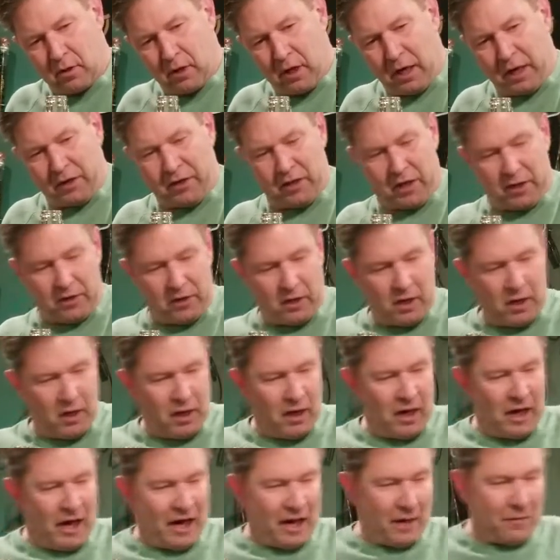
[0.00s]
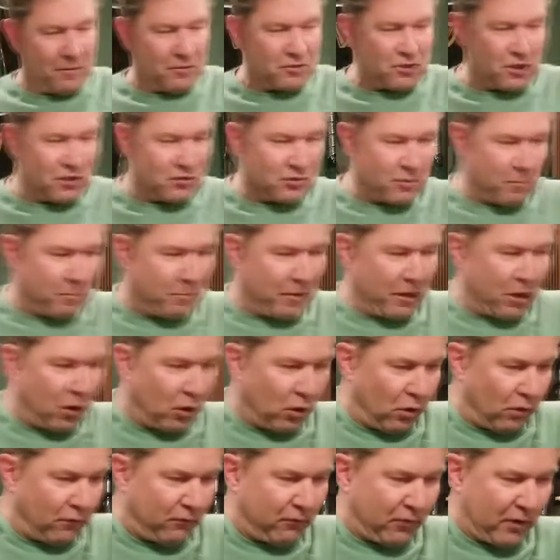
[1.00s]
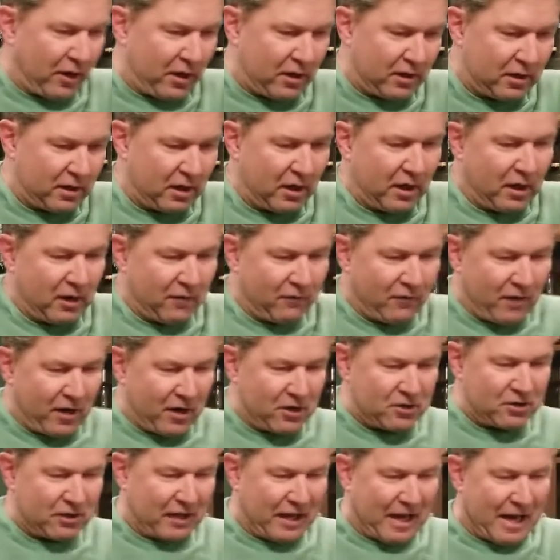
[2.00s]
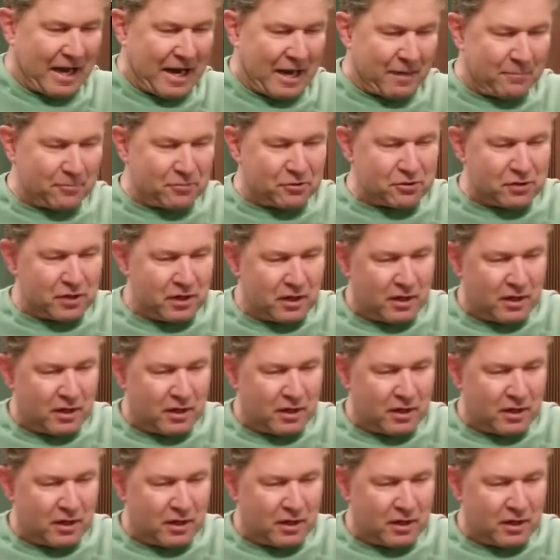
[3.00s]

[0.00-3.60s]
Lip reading: And then I got myself some big old fresh limes.